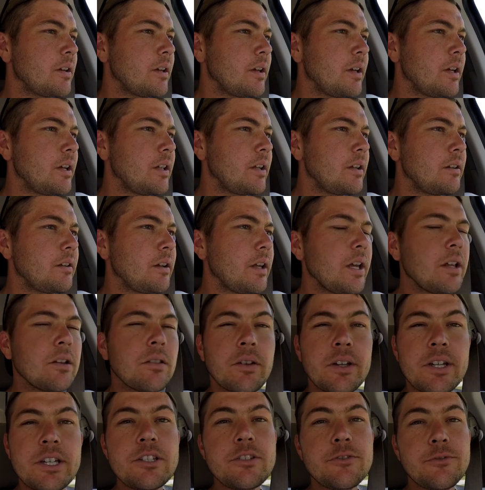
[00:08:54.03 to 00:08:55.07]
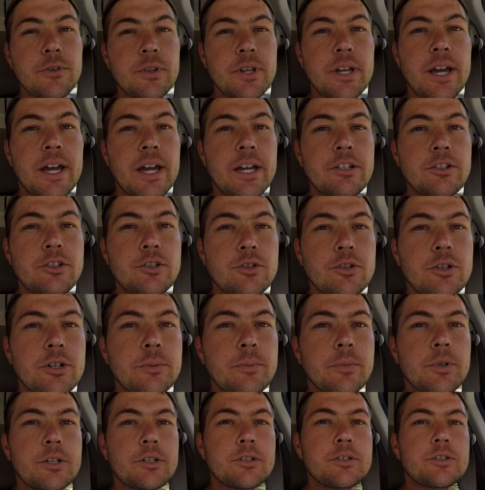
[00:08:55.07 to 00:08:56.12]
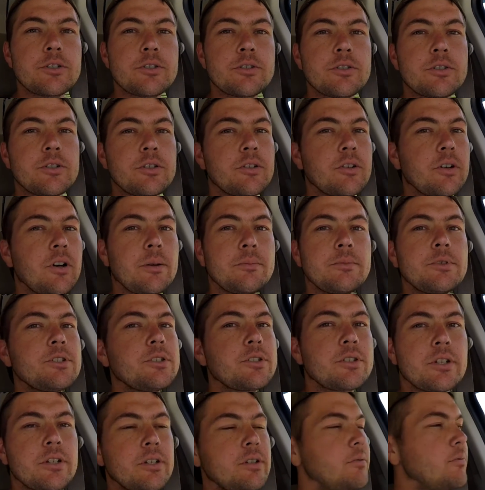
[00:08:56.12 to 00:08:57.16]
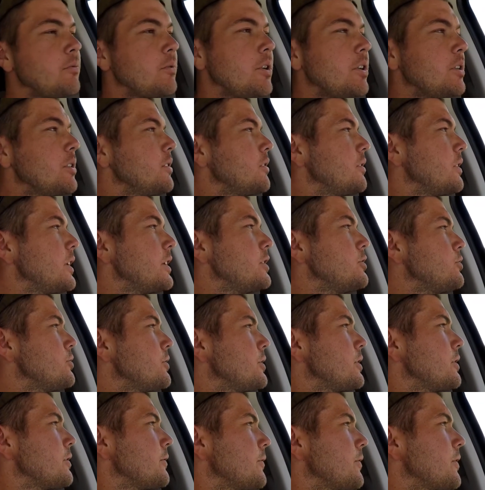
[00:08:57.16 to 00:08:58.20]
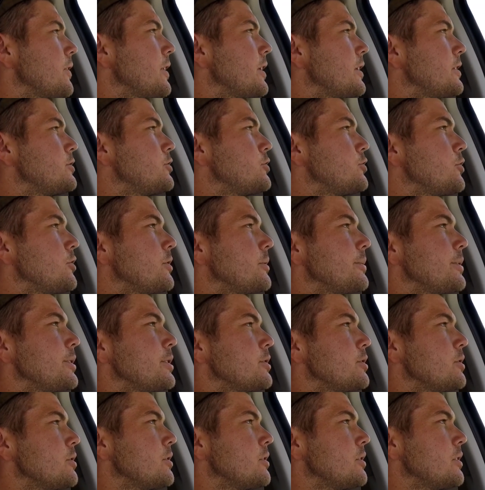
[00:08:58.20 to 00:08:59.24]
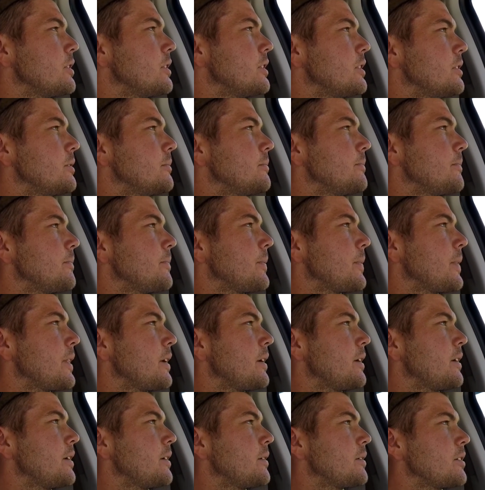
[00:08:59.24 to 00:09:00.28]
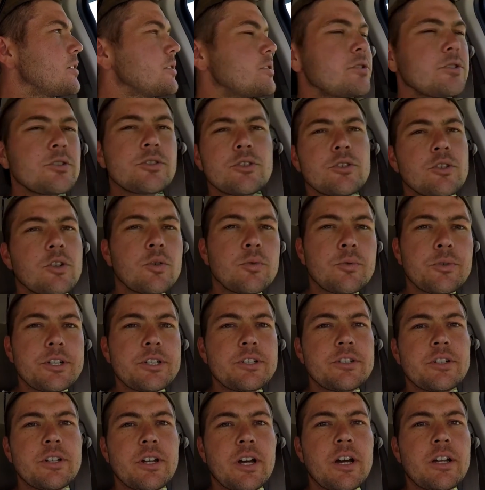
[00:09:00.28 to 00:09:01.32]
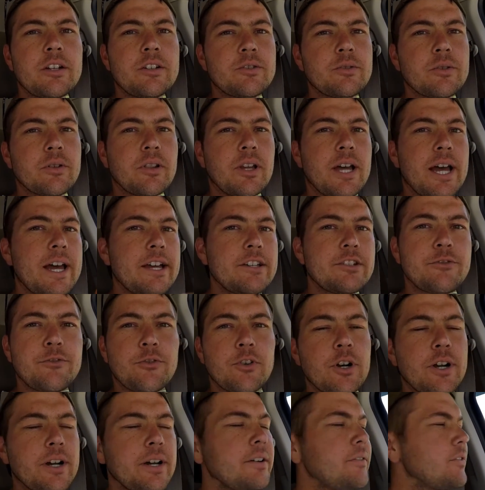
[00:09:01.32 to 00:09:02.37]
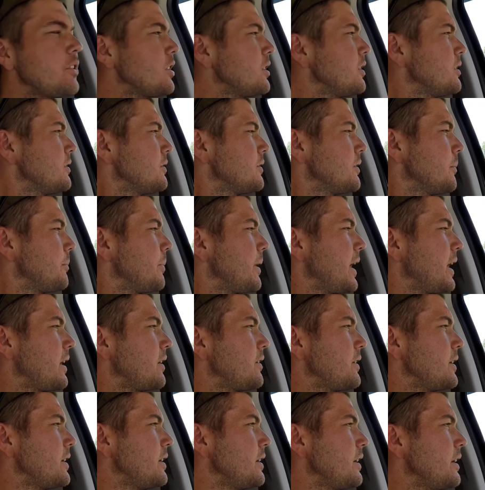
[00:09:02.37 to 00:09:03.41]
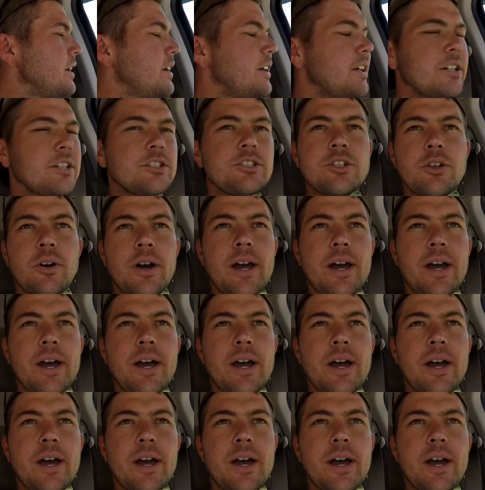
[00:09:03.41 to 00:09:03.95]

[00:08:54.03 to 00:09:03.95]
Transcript: and at least for the hedge trimmers you know i'm just going to run electric for hedge trimmers because um, there's no reason not to it lasts forever the battery because you